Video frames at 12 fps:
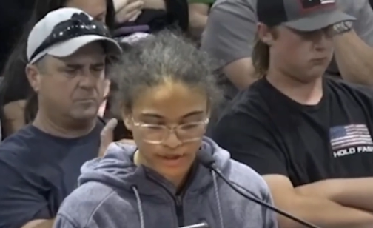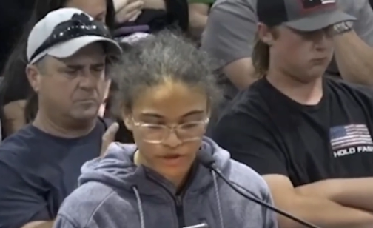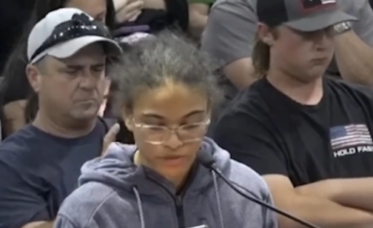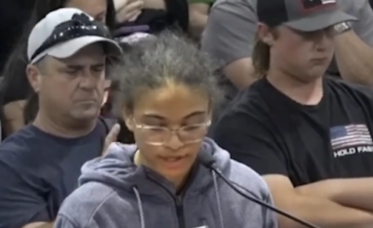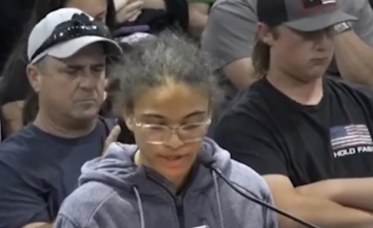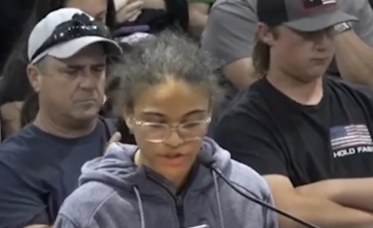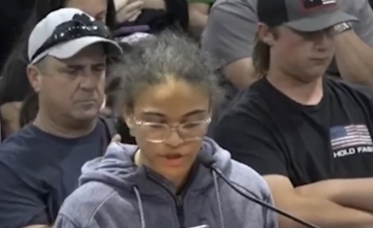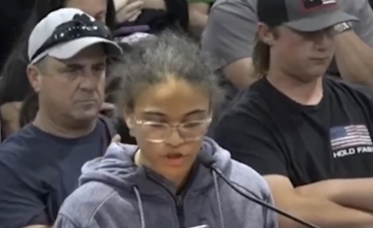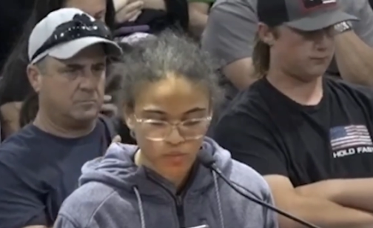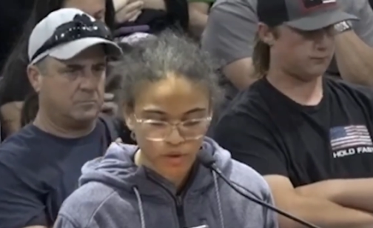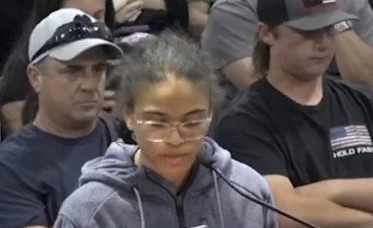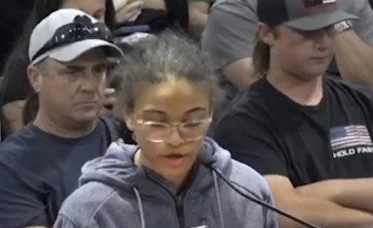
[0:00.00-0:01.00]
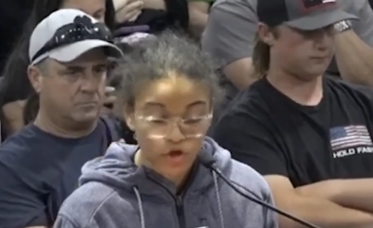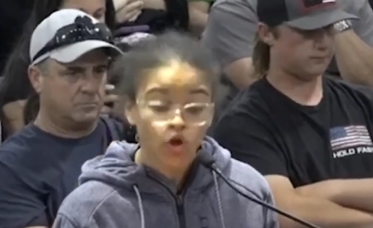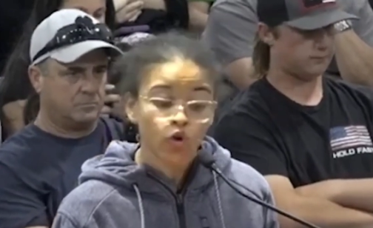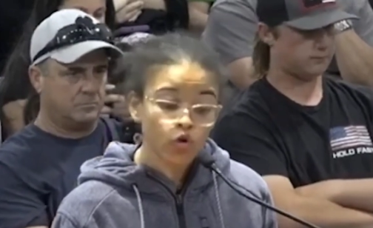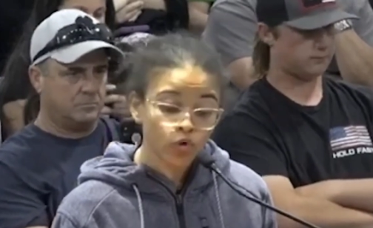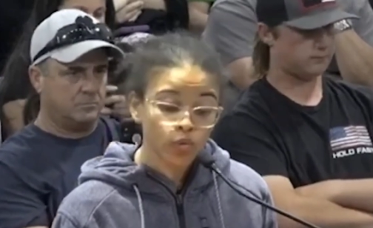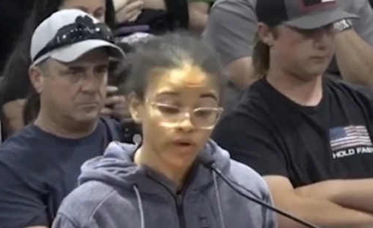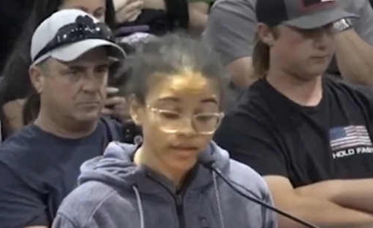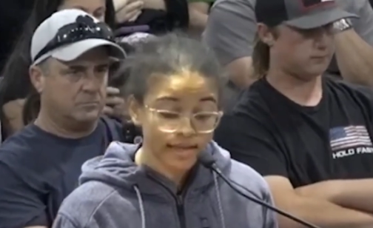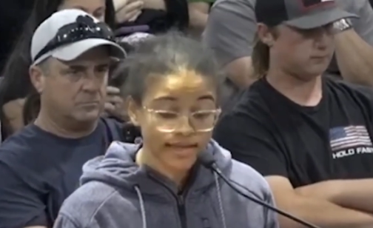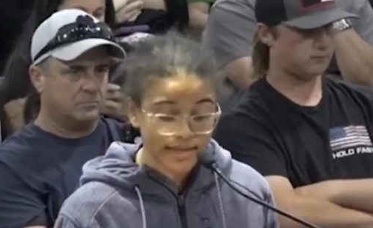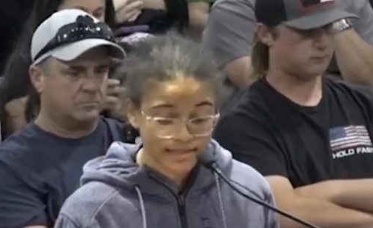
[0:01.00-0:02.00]
Speaker 1: a transgender woman who
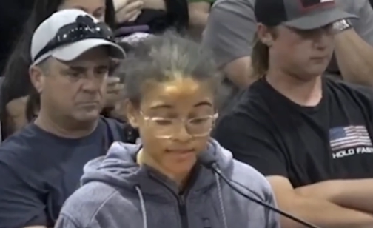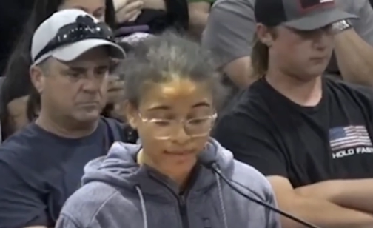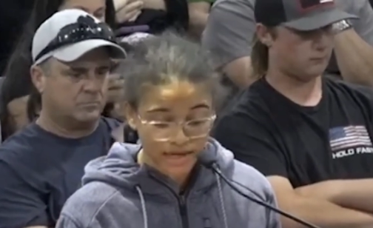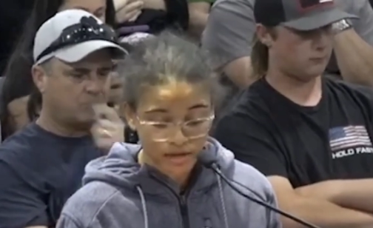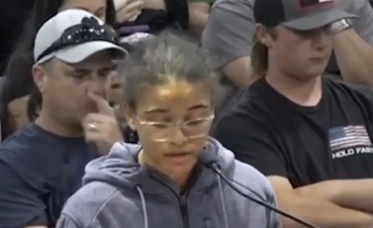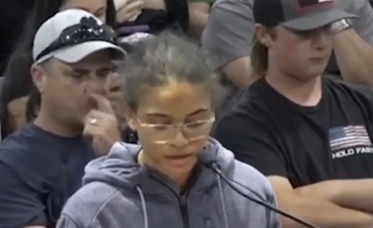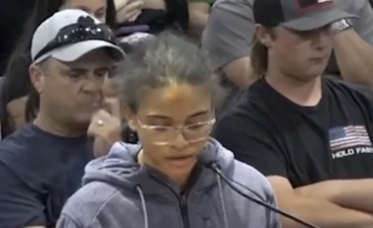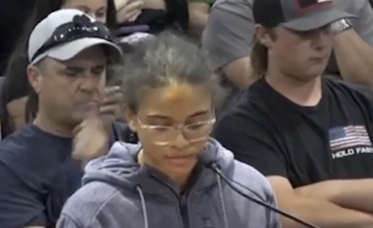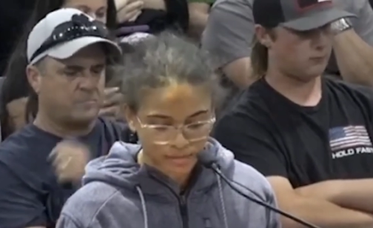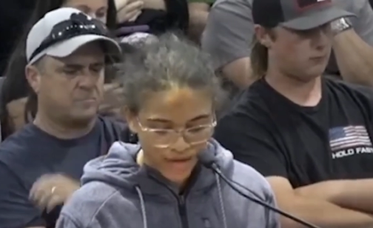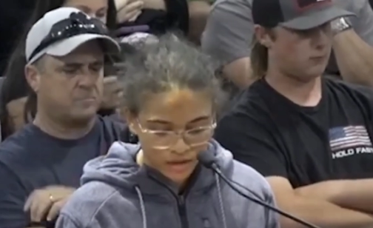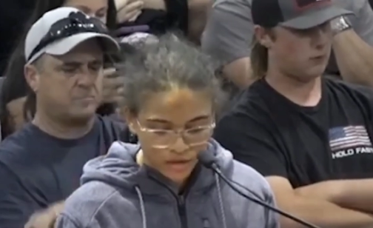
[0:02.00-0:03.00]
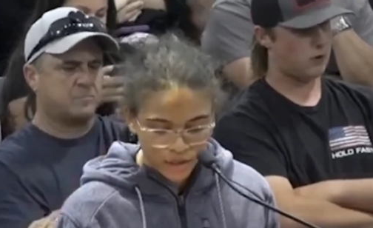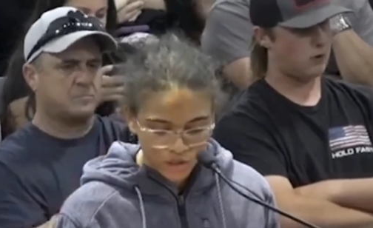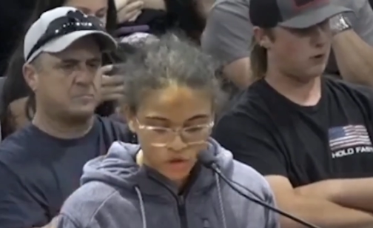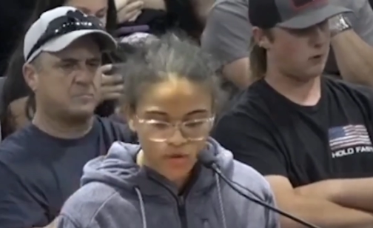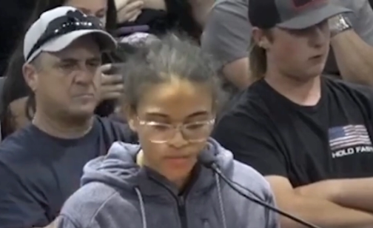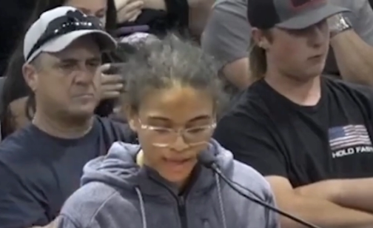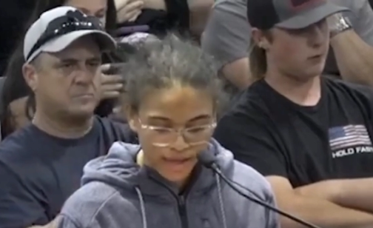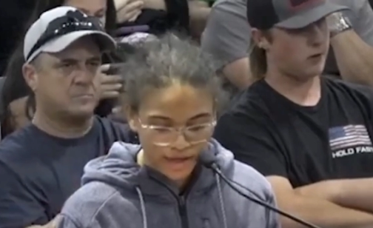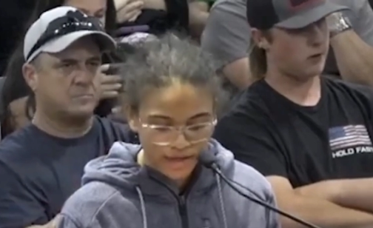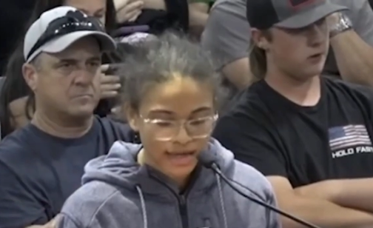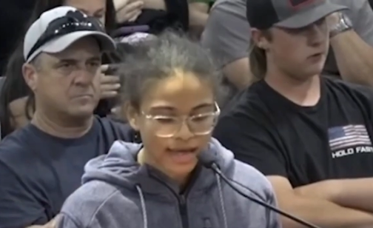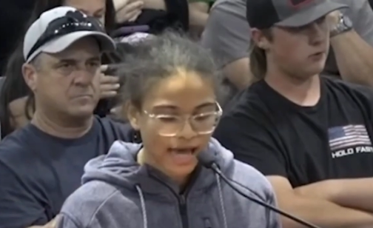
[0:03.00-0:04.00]
really is a bio biological
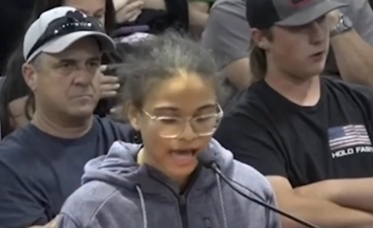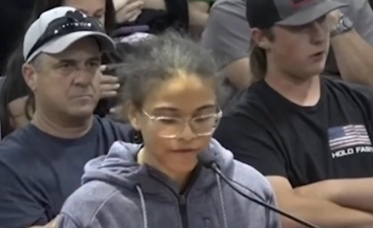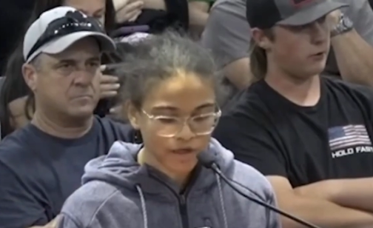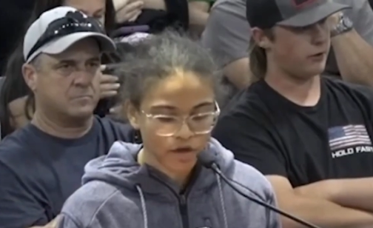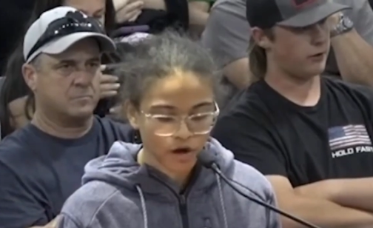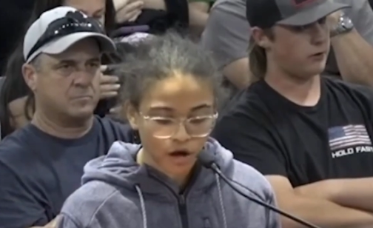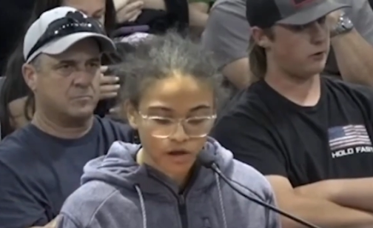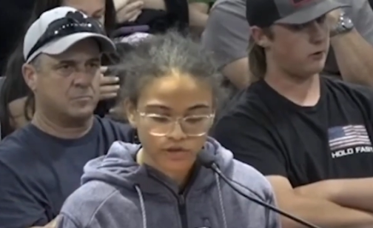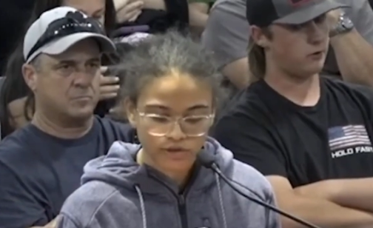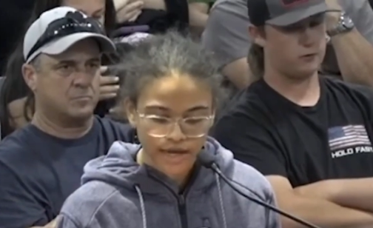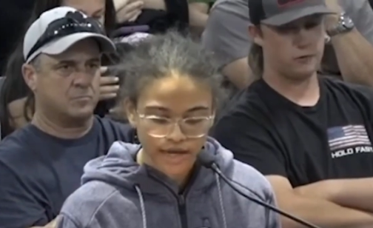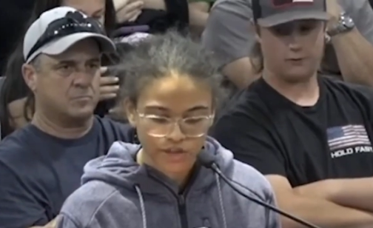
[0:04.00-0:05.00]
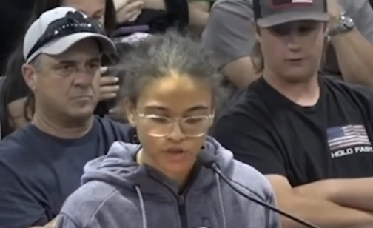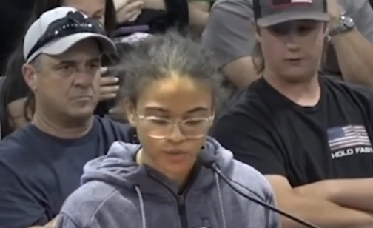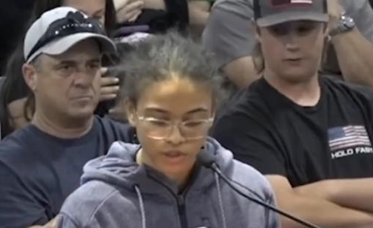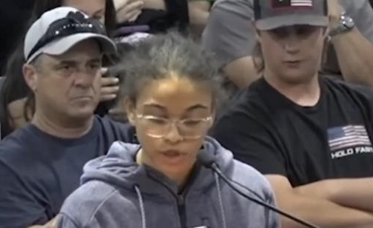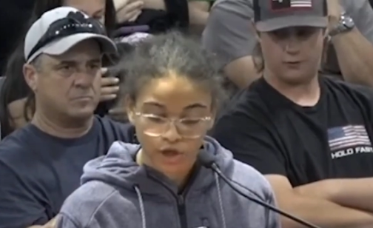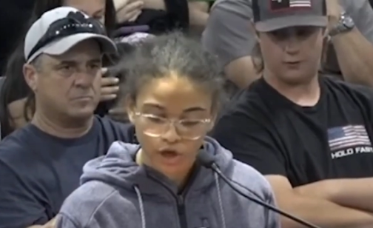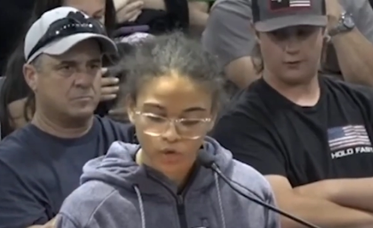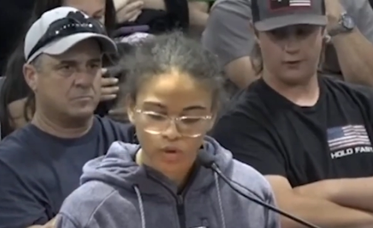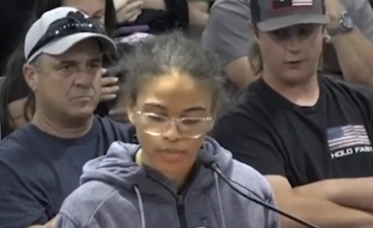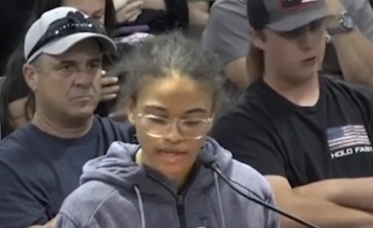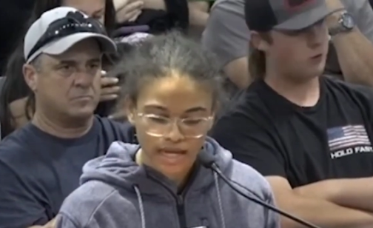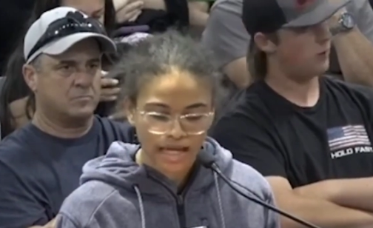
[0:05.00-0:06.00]
man having an altercation with a young
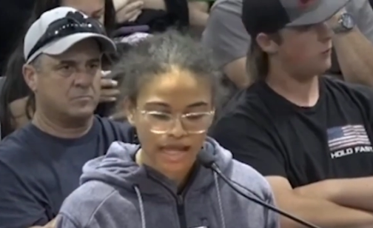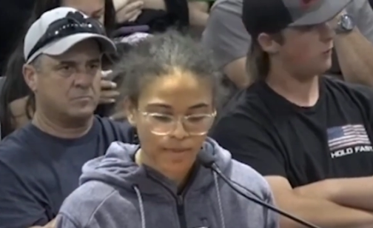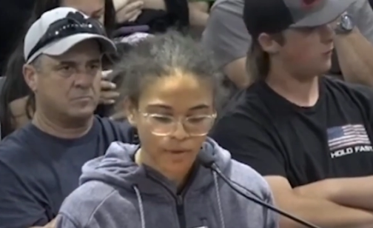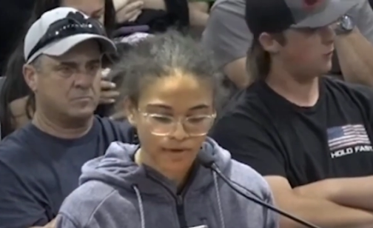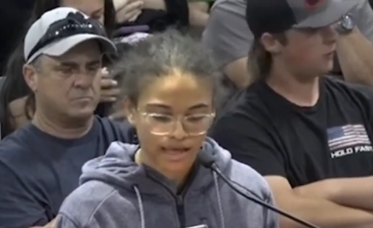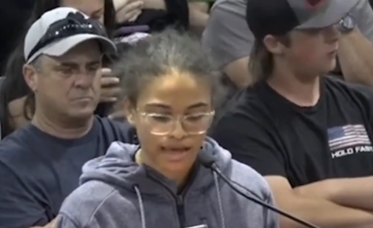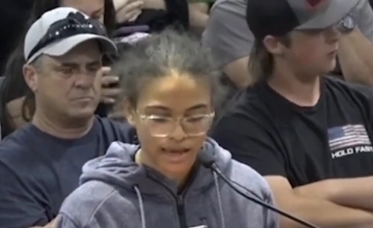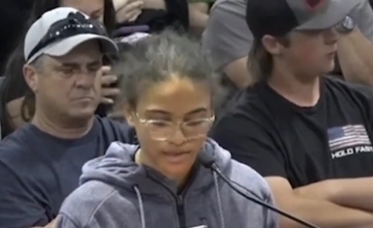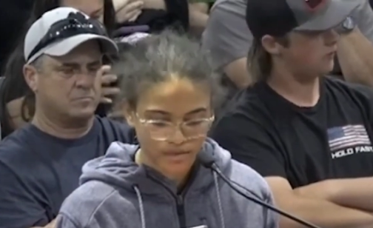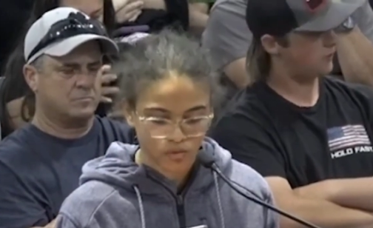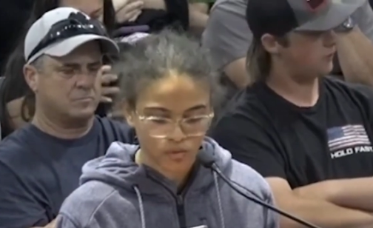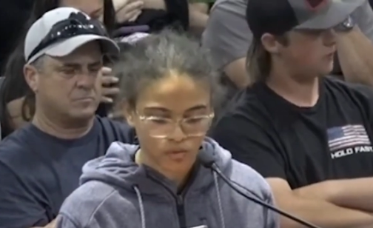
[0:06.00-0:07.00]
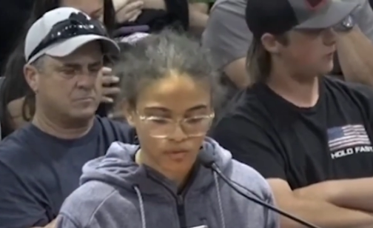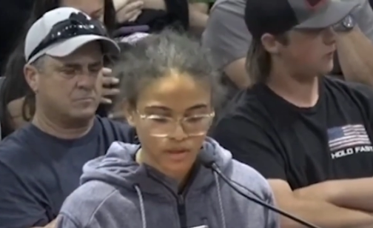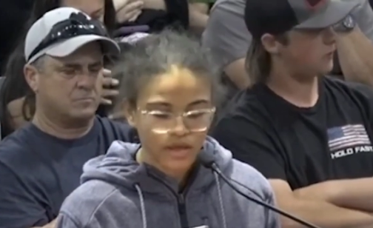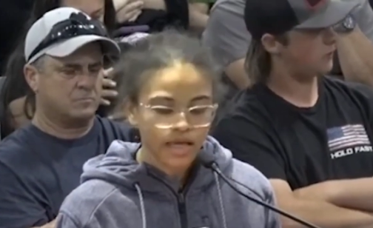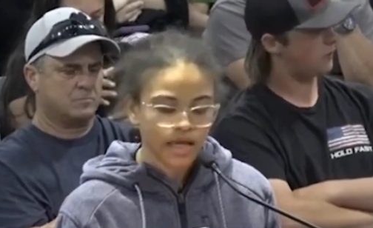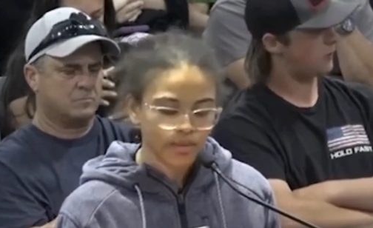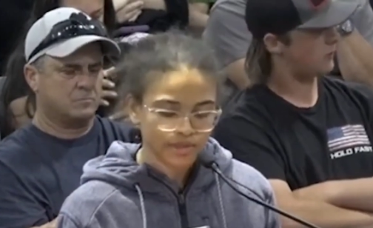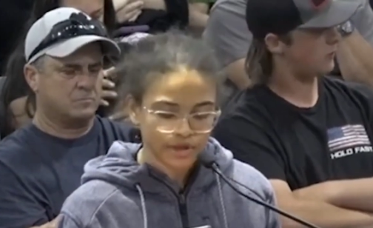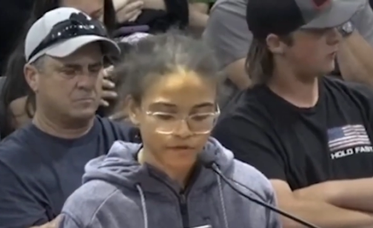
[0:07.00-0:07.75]
woman at MLK High School. It was